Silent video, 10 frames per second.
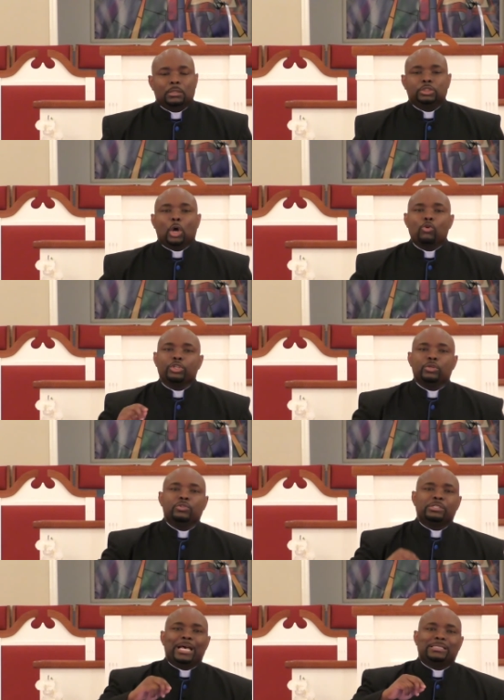don't
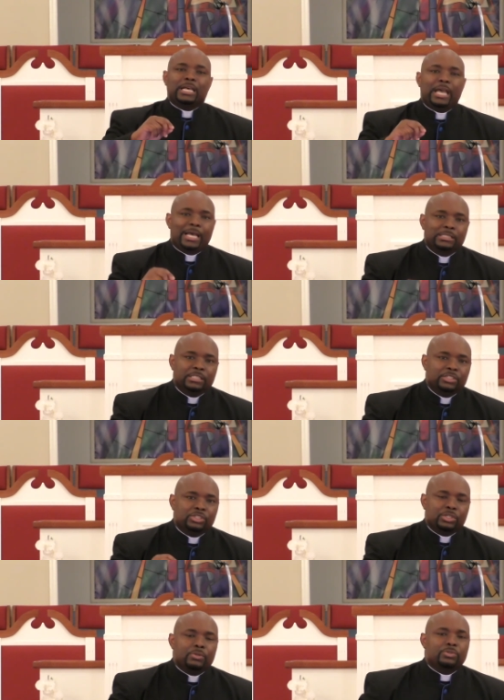use that as, as an
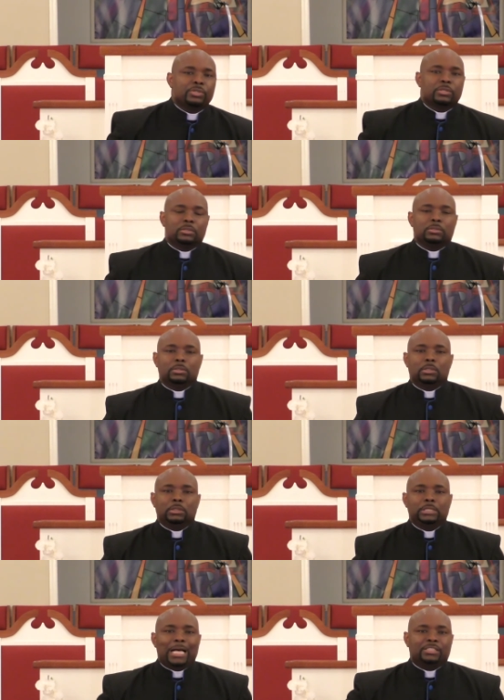excuse
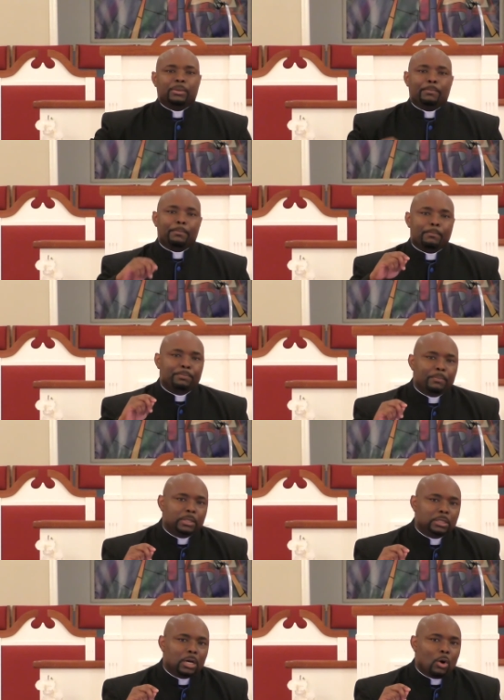not to
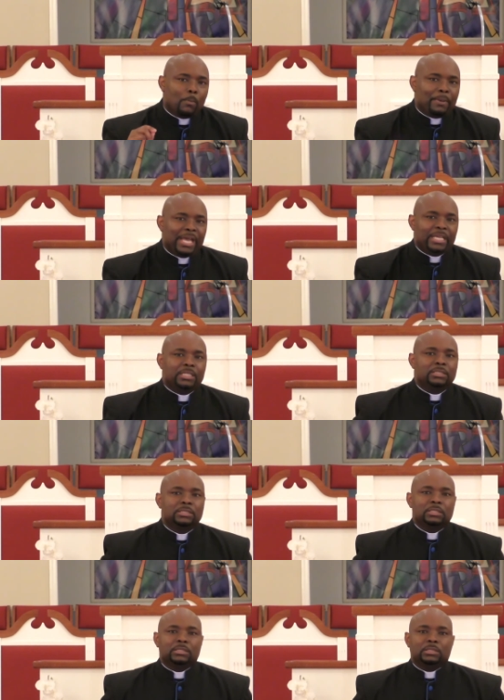obey
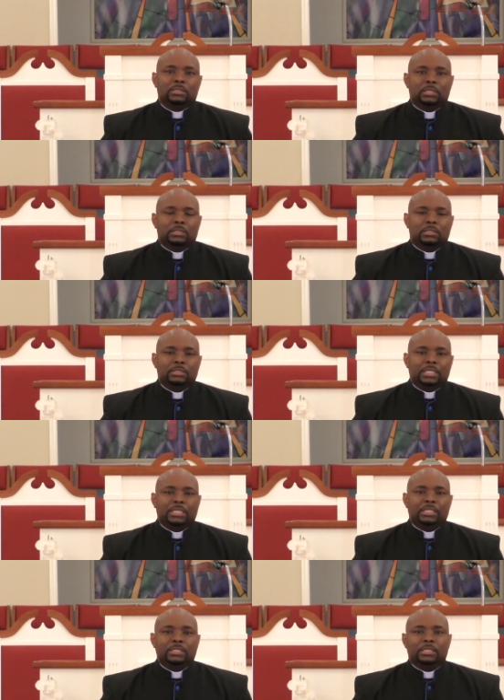
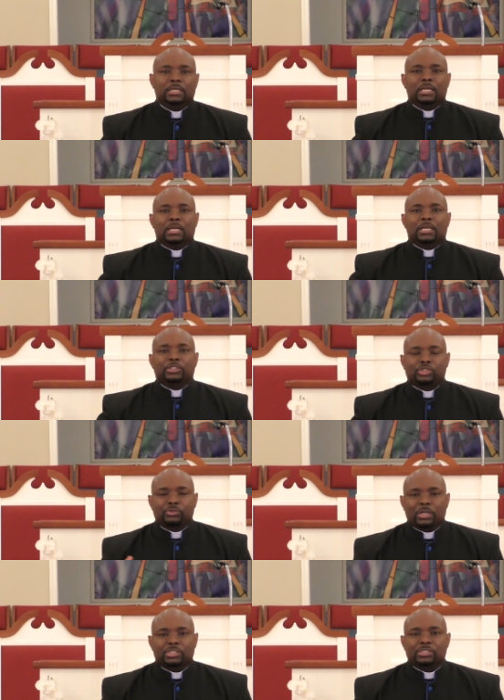the
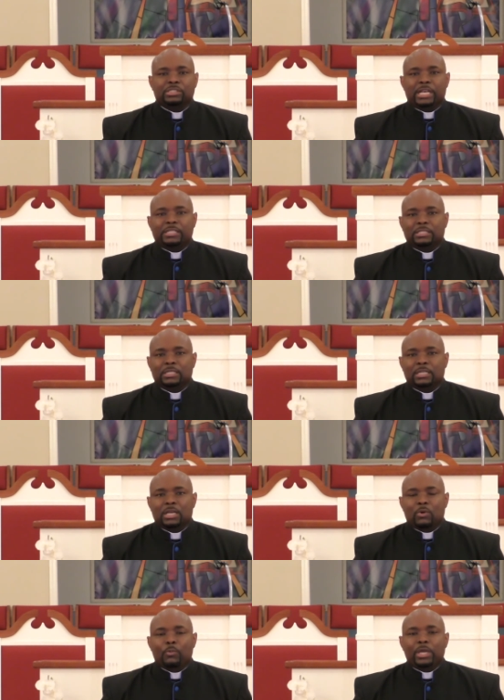instruction that
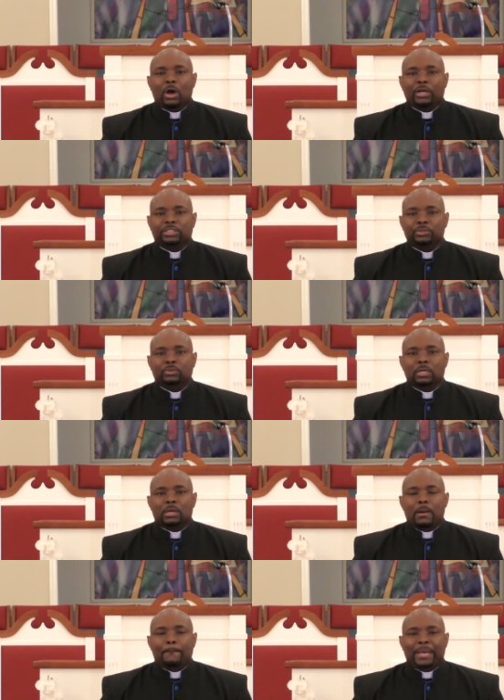we are
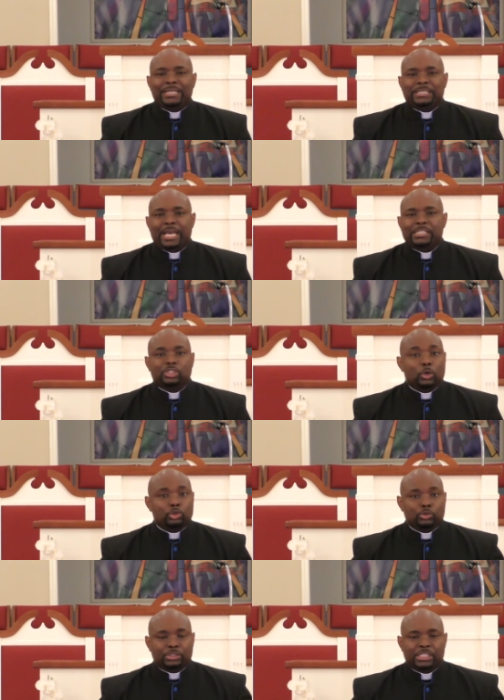to maintain
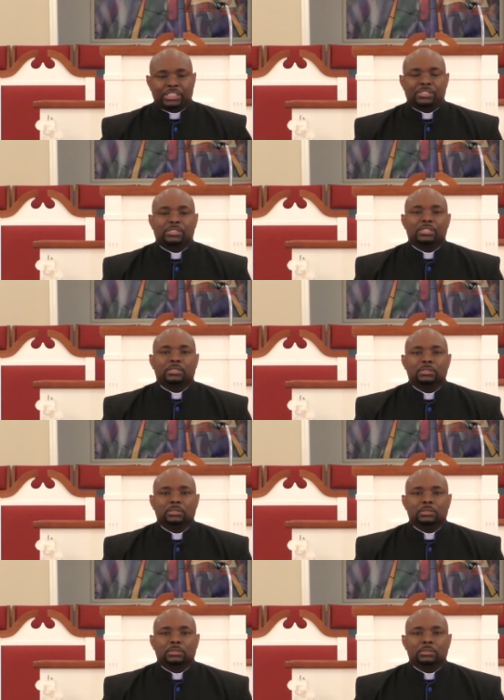social distancing